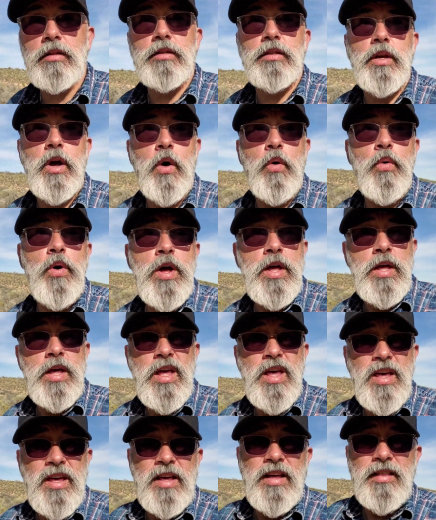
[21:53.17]
And so
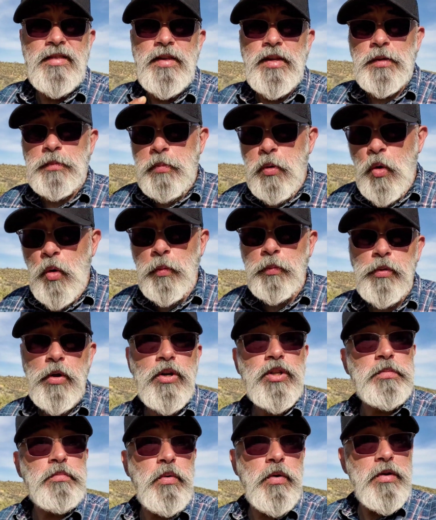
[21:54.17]
this
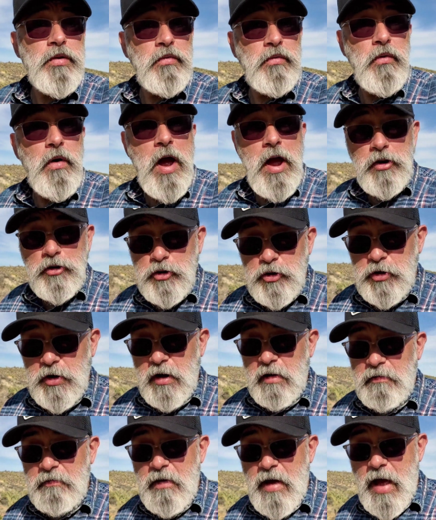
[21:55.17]
poop looks pretty
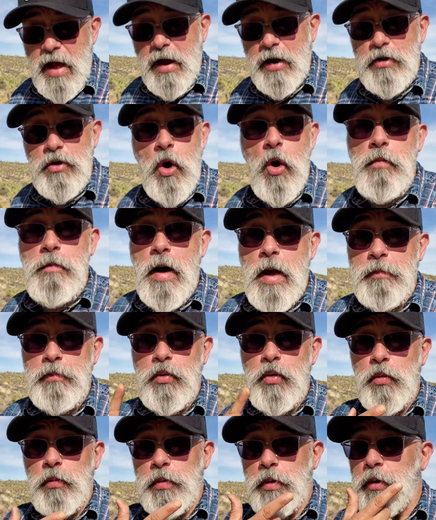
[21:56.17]
fresh if I know
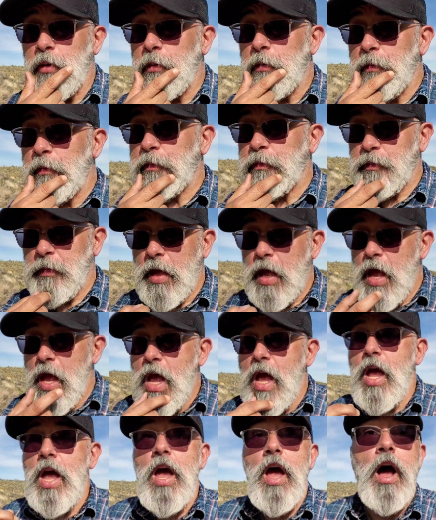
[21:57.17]
my poop.
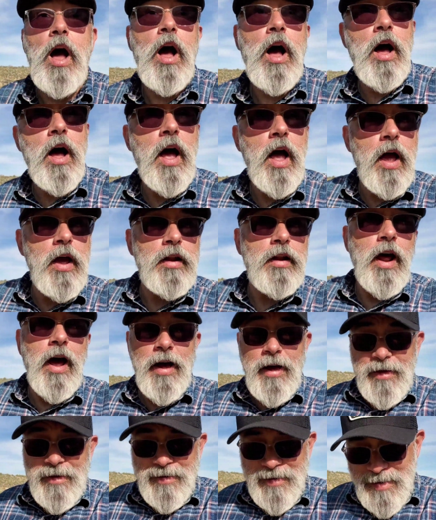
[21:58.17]

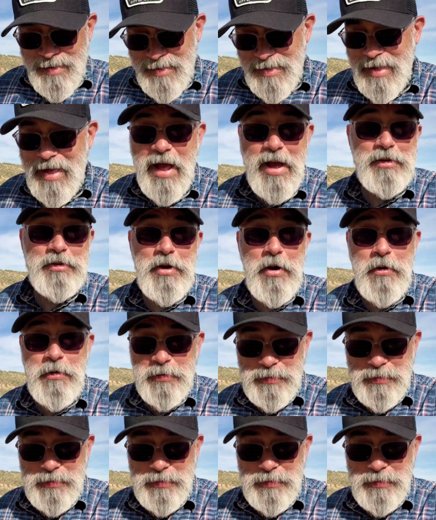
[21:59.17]
And I